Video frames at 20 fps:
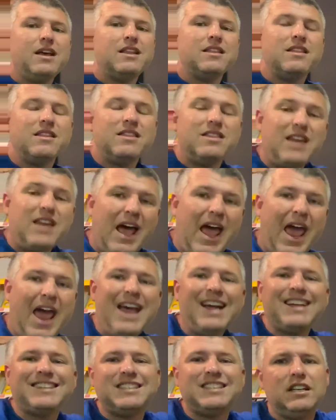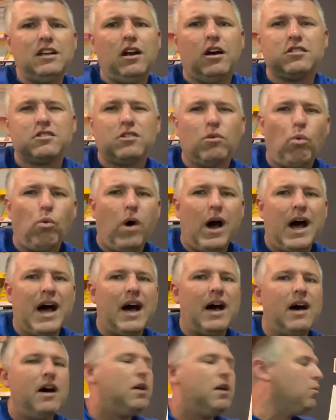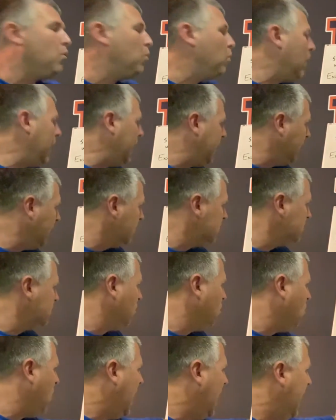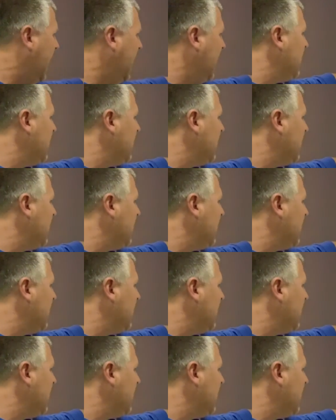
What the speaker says: The x and not the y. Why not the y?